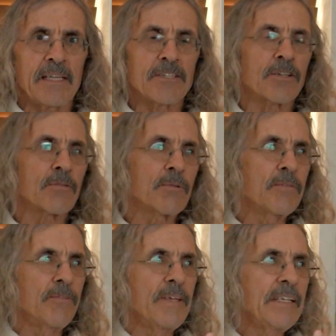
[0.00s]
It's
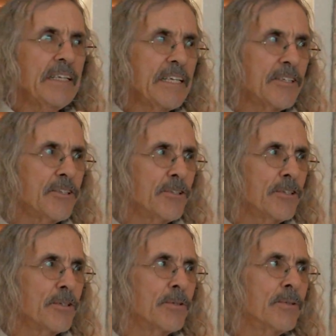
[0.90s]
revealing to
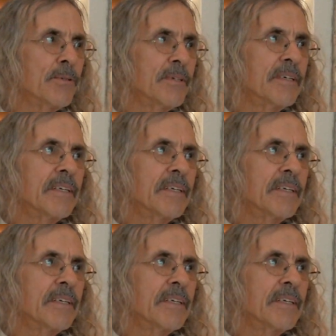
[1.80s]
you